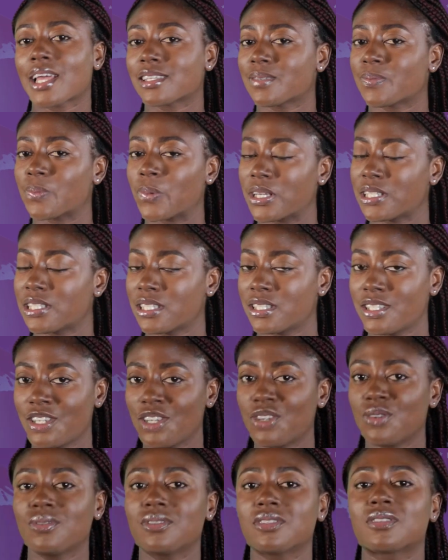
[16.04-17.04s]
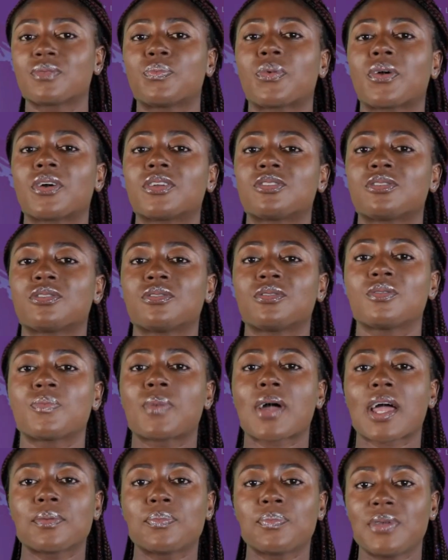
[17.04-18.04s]
Express News, brought to you
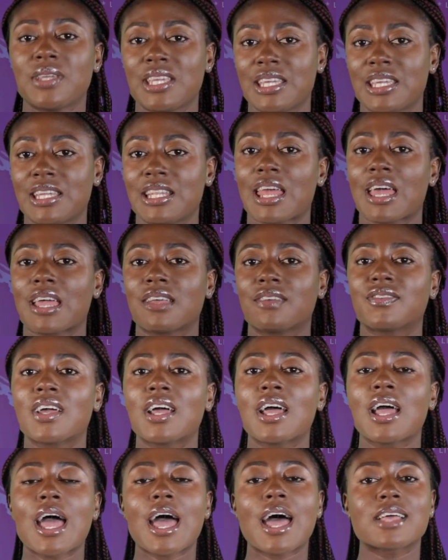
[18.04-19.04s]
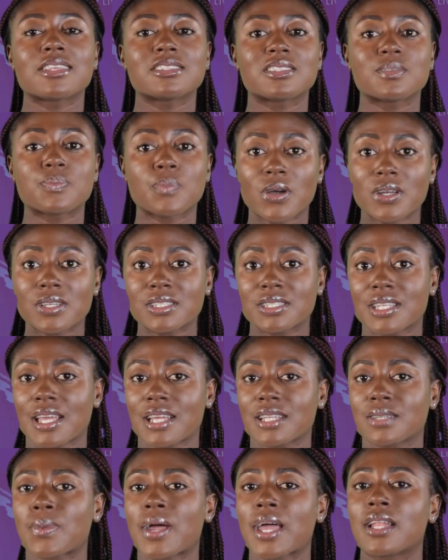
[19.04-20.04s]
by PE Life and
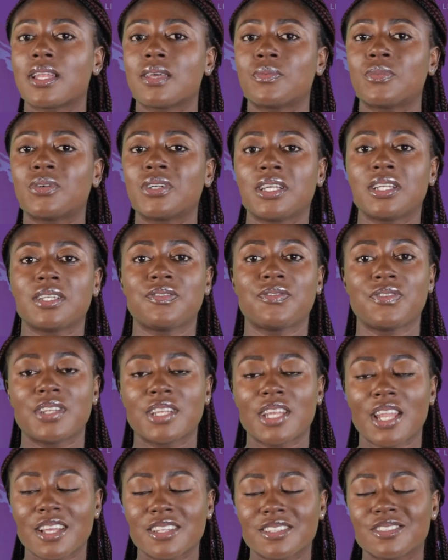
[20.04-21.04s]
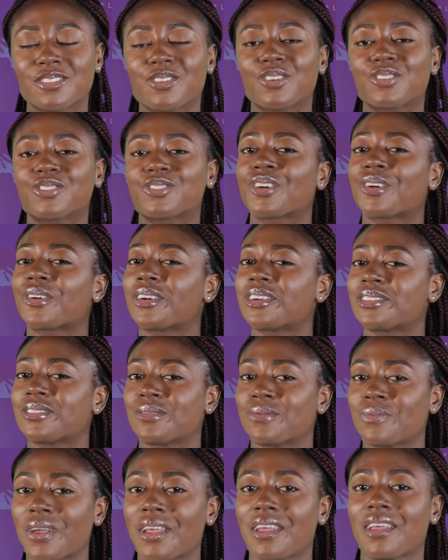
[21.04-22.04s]
sponsored by Lemonade Finance, your
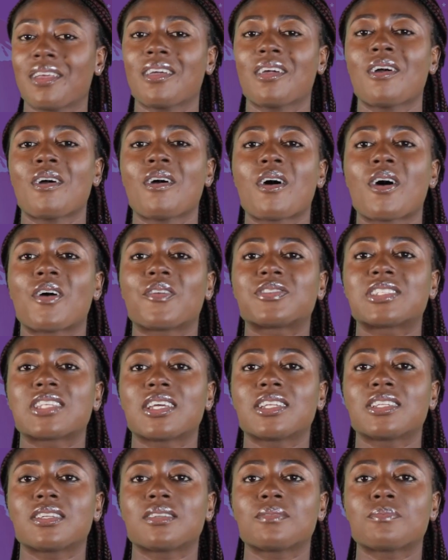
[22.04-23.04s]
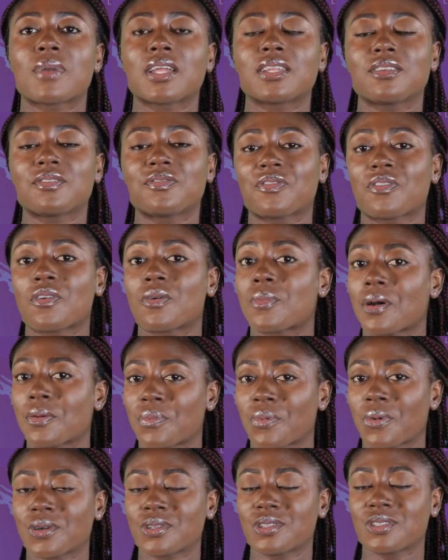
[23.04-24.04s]
surest way of sending money from
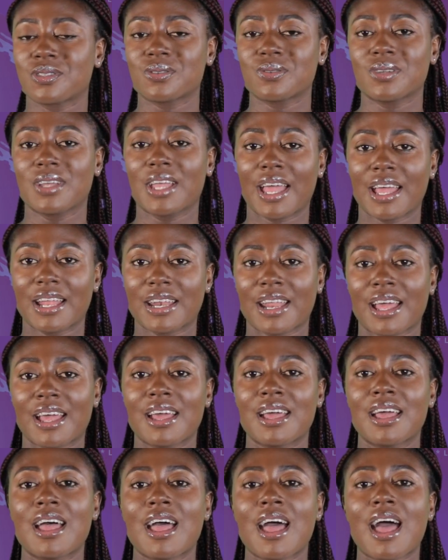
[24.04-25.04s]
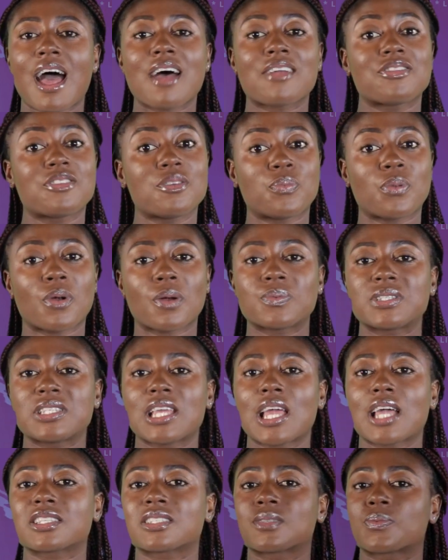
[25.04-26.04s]
abroad to Ghana, and the
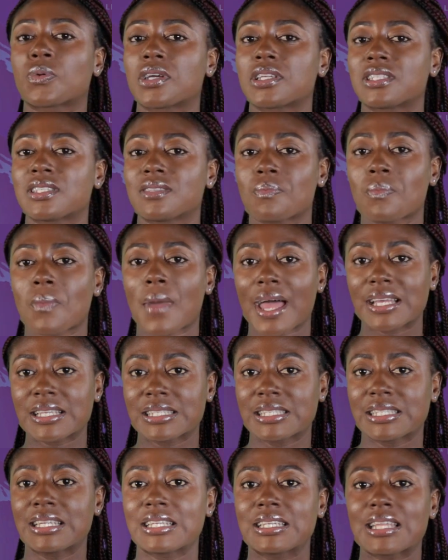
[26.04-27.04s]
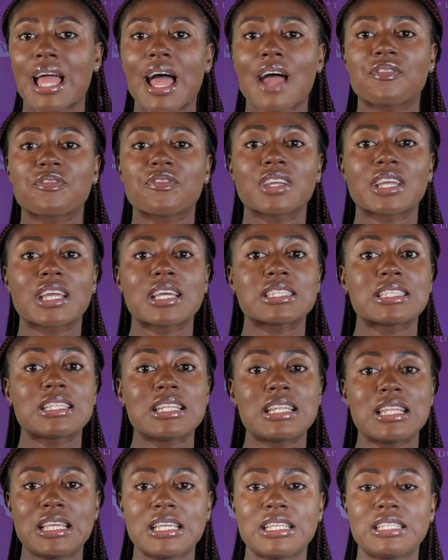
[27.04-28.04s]
Property Express magazine, Africa's
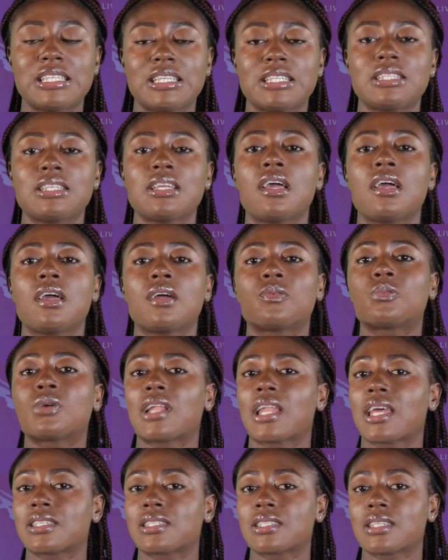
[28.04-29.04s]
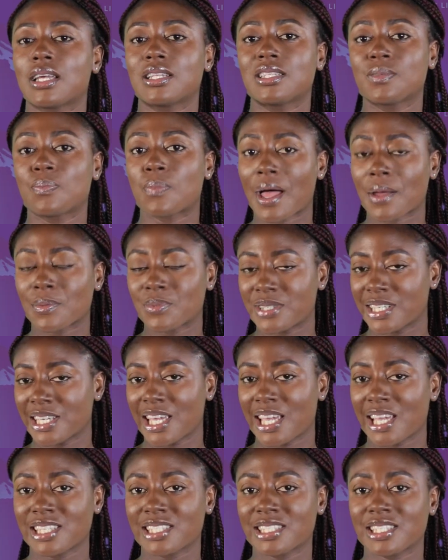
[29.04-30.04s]
leading real estate
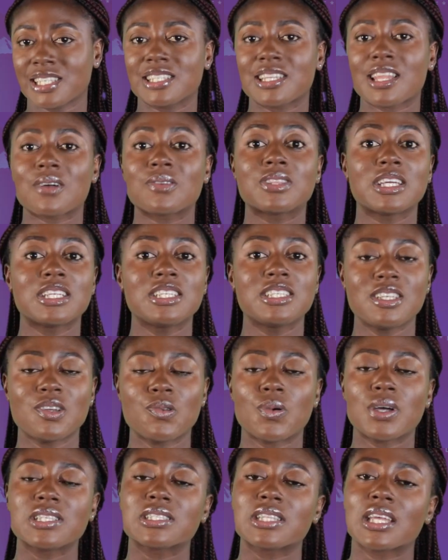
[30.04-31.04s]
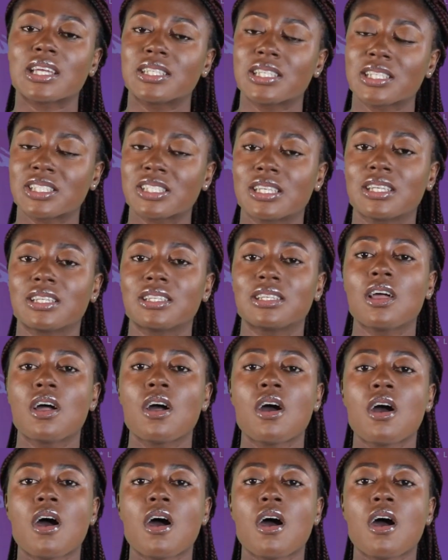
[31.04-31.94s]
publication. Now, the newest edition